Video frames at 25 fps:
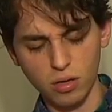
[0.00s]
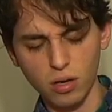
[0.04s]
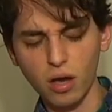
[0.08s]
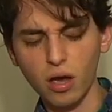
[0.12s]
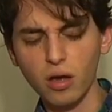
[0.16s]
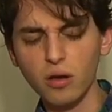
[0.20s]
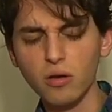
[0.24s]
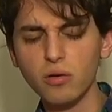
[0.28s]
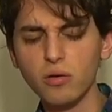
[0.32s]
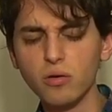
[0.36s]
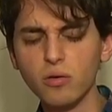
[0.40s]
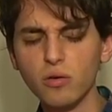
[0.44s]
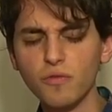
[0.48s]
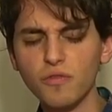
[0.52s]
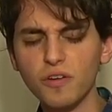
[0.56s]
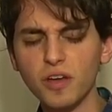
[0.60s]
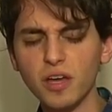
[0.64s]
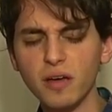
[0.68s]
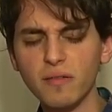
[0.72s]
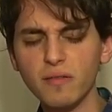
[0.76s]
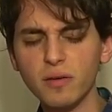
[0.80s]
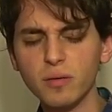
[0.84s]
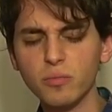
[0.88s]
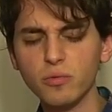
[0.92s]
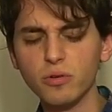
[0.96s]
I don't know if I
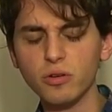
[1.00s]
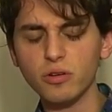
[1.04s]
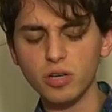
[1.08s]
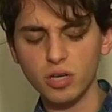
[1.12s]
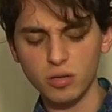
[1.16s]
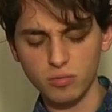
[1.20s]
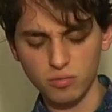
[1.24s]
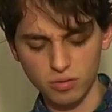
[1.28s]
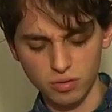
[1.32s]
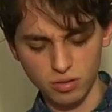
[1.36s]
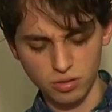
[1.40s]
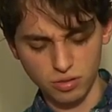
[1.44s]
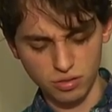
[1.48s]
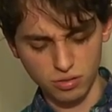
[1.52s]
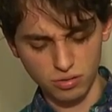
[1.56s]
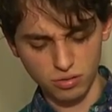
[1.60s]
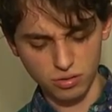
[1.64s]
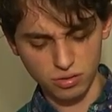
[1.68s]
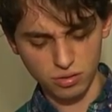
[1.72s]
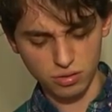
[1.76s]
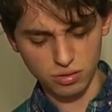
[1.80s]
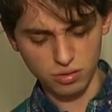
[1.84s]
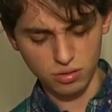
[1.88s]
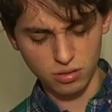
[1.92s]
have any more cranberry juice.